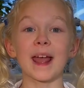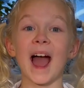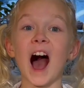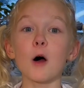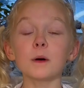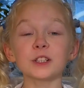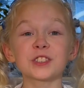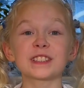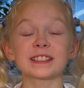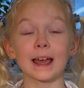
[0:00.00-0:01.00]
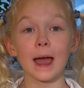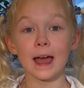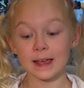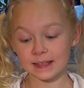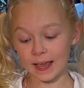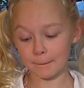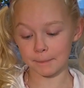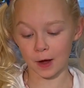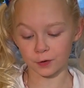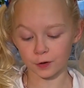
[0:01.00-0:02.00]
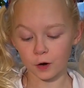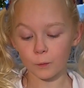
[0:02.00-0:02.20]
how much sap powder